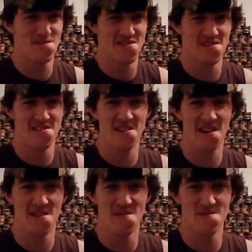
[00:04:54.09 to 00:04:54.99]

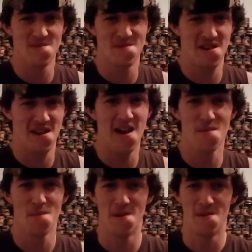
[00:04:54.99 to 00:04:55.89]
sucking on a
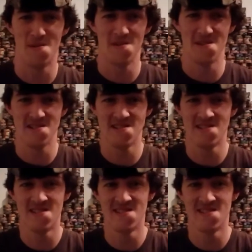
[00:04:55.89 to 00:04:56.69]
cotton ball or...